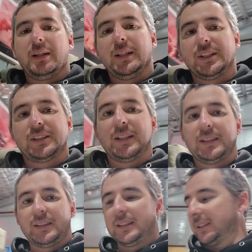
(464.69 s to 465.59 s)
It just
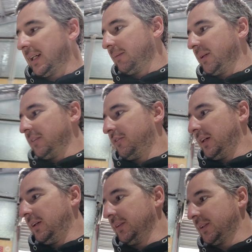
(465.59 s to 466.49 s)
needs this intake
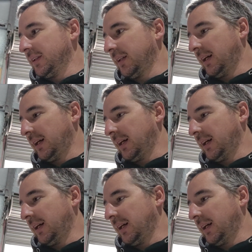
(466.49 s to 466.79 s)
manifold